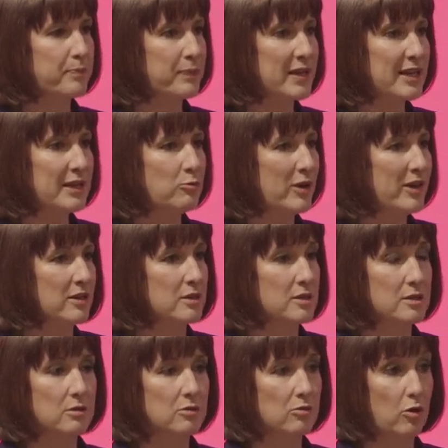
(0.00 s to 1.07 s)
picking
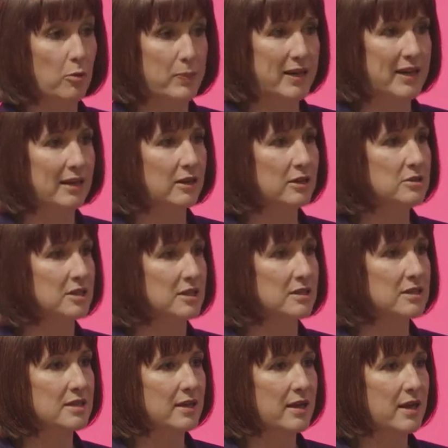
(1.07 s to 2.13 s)
winners or picking
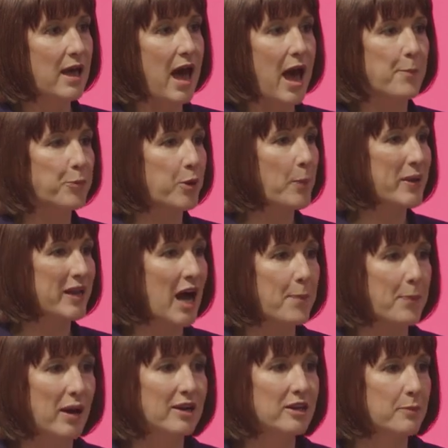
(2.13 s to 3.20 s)
losers and propping
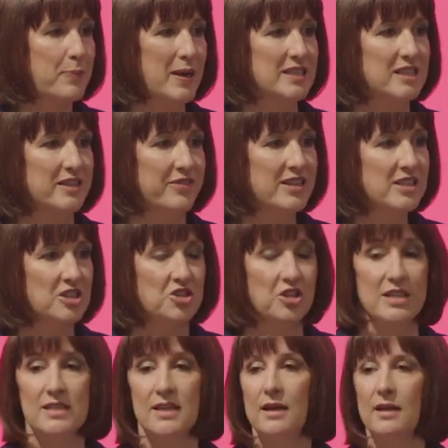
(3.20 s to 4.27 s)
up uncompetitive
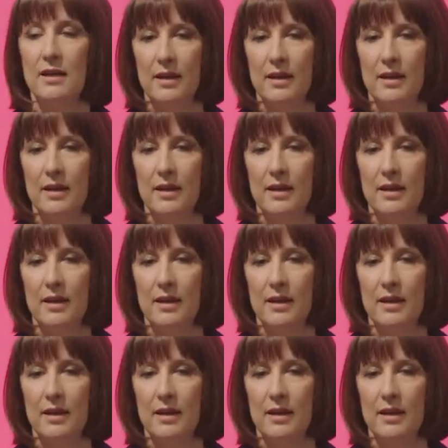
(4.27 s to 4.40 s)
industries,